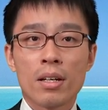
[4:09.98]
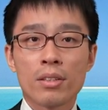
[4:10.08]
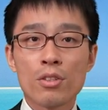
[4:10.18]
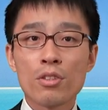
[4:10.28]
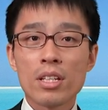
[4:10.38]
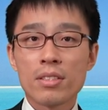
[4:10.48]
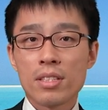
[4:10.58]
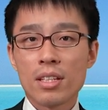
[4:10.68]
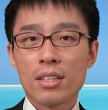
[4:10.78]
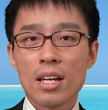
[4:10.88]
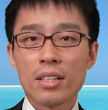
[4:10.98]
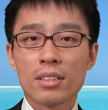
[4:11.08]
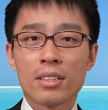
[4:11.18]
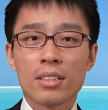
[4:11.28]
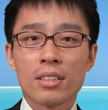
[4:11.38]
Uh, you can see
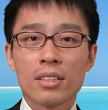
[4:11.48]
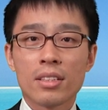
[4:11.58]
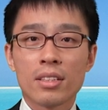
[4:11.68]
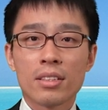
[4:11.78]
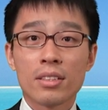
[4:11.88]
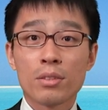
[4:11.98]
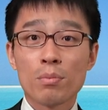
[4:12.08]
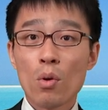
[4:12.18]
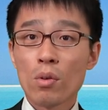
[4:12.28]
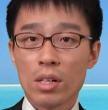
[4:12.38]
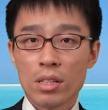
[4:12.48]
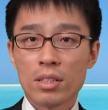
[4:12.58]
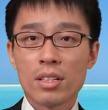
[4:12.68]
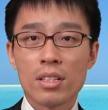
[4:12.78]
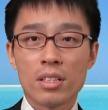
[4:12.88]
that uh, the smaller
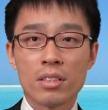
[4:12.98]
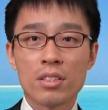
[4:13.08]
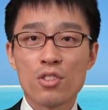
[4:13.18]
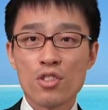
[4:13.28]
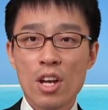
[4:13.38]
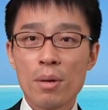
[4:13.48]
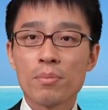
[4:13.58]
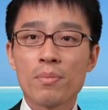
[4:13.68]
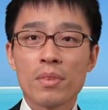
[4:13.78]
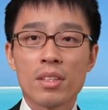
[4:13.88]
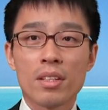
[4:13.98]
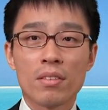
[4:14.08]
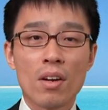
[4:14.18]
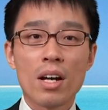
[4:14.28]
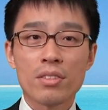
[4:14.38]
uh, the GM, the
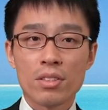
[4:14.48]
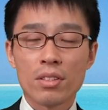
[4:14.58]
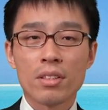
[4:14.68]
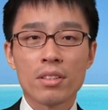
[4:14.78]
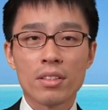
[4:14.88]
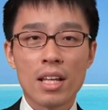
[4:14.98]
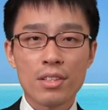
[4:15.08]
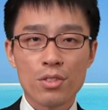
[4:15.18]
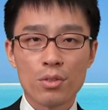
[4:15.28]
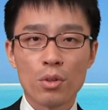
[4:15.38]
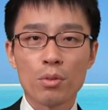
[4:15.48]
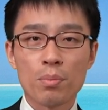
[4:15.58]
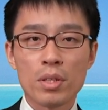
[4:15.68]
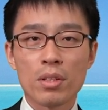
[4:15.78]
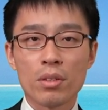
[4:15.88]
larger the natural
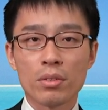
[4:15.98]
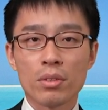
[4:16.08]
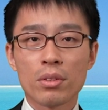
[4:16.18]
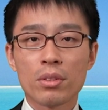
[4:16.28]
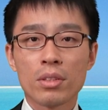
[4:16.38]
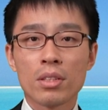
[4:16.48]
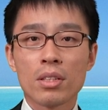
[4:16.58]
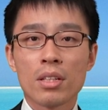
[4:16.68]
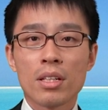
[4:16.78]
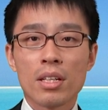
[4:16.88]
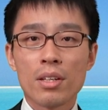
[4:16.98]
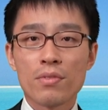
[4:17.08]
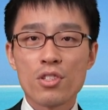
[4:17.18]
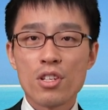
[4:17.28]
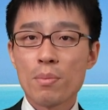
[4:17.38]
period.
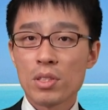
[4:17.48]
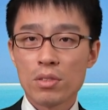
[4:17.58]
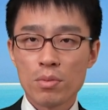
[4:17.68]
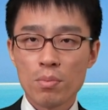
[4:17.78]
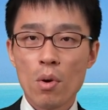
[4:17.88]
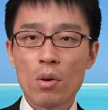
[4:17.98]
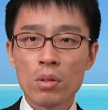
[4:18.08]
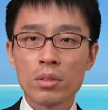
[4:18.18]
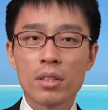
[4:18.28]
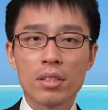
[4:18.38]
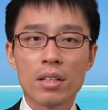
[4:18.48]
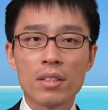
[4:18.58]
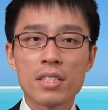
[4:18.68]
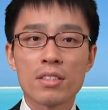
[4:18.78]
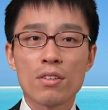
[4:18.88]
If GM is small, the
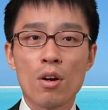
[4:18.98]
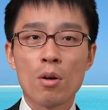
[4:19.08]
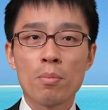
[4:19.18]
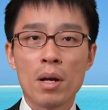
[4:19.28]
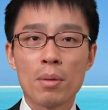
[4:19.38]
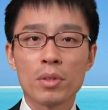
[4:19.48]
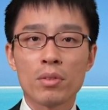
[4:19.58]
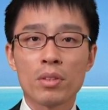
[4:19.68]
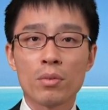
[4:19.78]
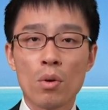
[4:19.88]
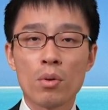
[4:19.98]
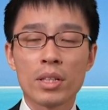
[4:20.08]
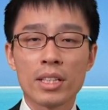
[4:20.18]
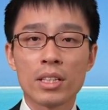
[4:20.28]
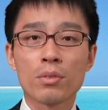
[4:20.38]
risk of parametric
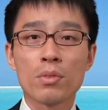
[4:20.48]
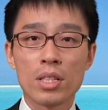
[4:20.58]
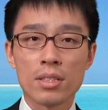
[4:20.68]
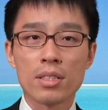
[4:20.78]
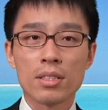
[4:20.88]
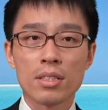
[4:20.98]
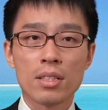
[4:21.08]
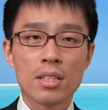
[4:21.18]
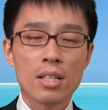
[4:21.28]
rolling increases.